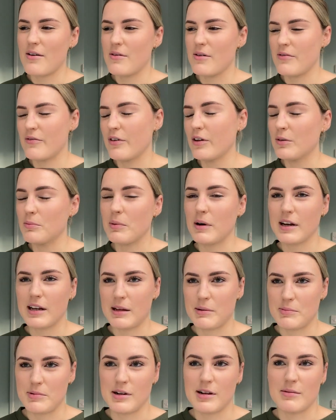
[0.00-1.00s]
full body
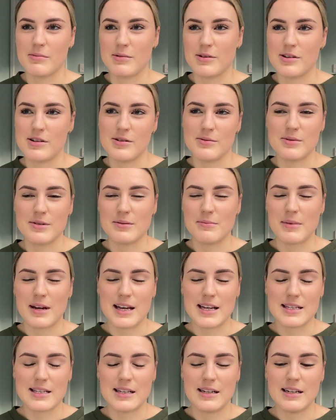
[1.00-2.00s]
pretty much, it was
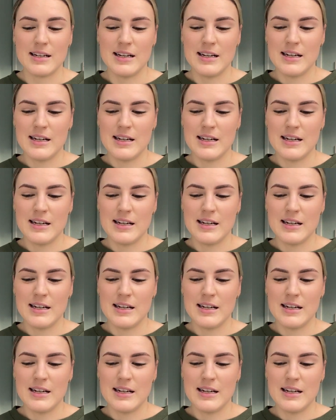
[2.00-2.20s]
amazing.